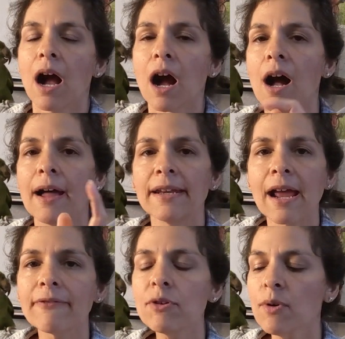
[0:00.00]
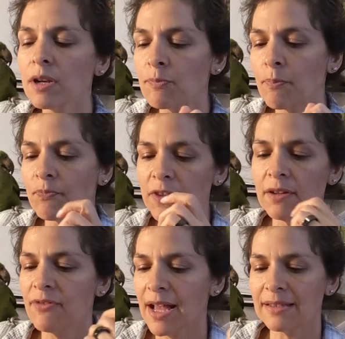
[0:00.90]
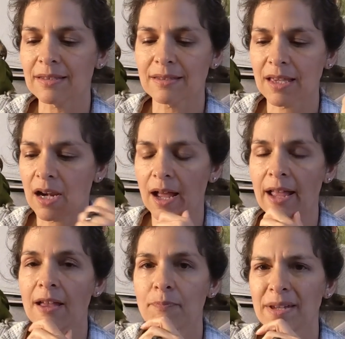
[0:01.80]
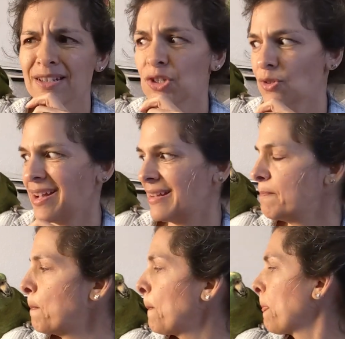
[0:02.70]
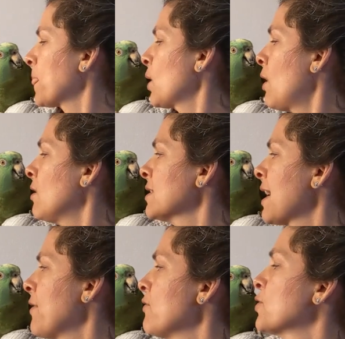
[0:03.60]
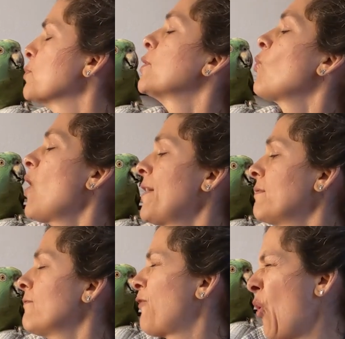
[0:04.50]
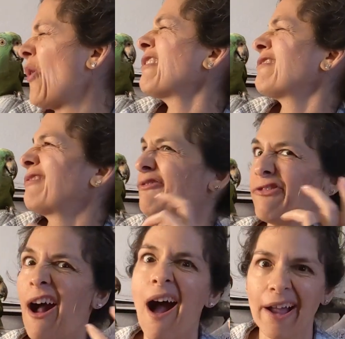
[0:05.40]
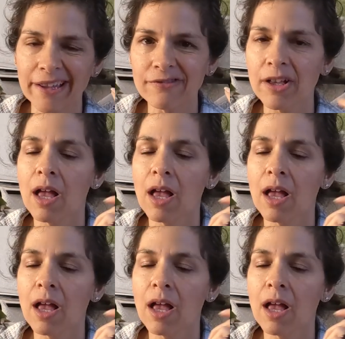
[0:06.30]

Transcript: And every one of the vets that I have been to, and altogether there's been what, 4, 5?